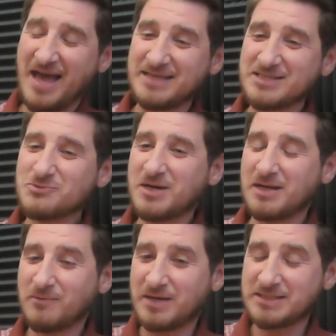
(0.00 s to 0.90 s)
I just want
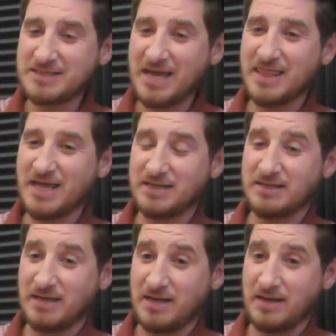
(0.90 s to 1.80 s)
to say that,
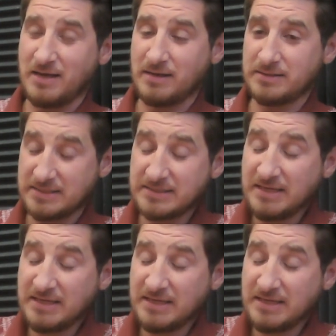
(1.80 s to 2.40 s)
just